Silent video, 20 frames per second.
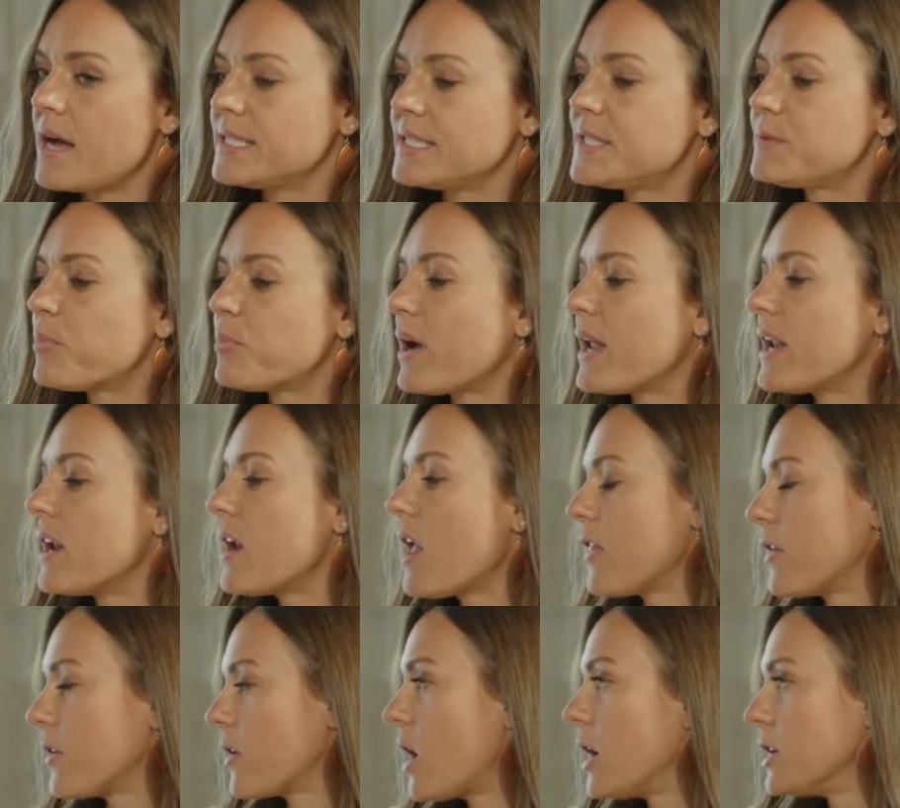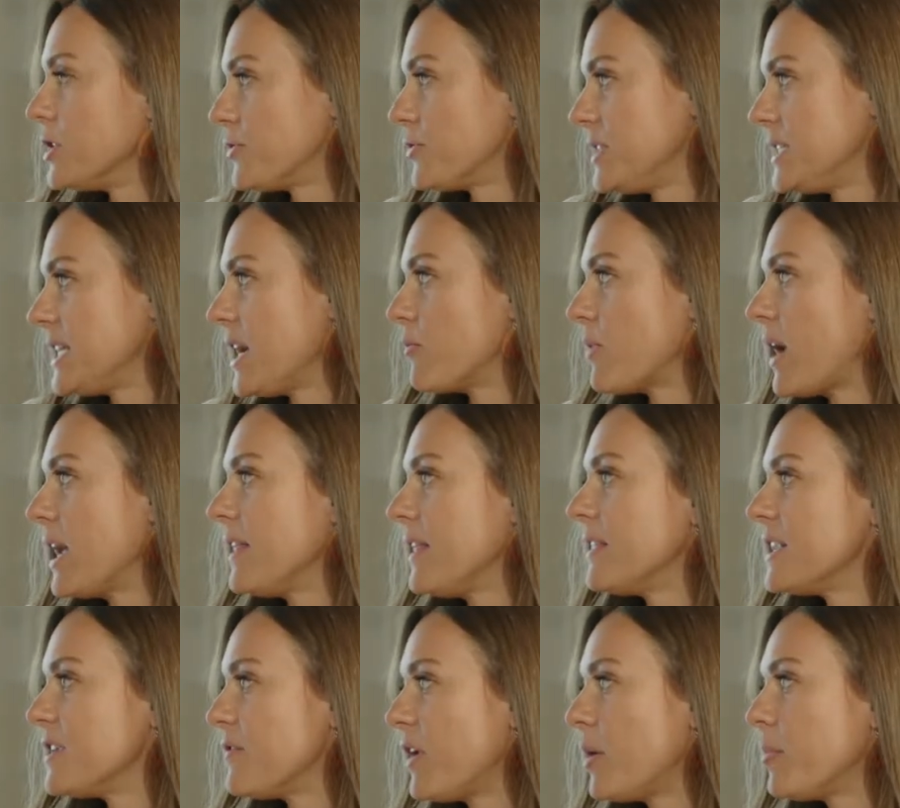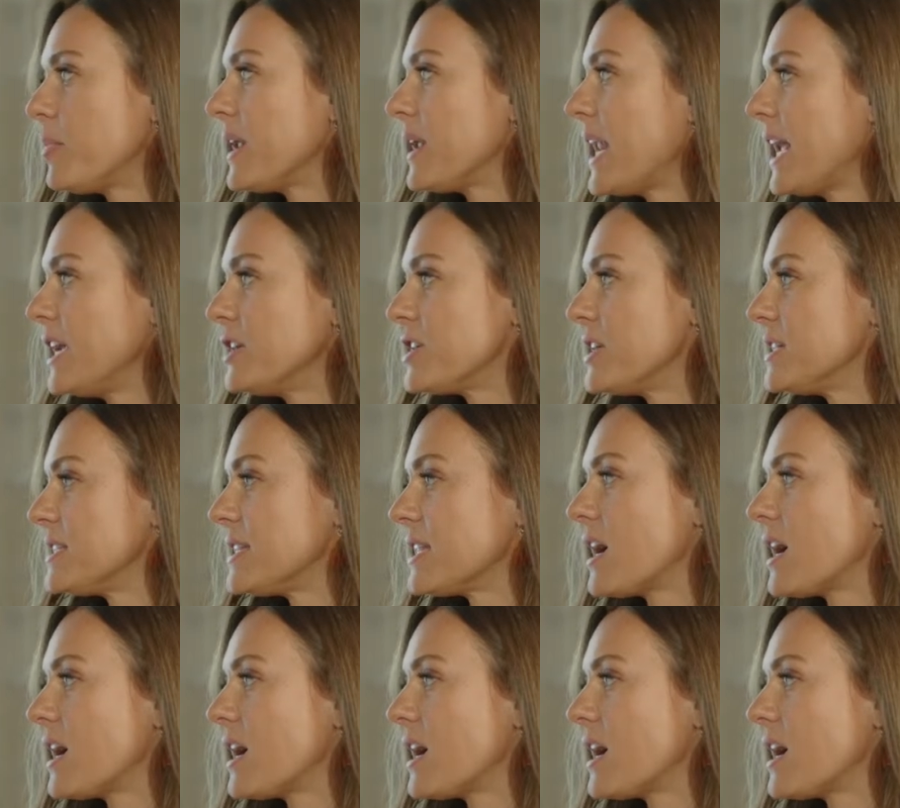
spread in other countries yet, right? In the developing nations,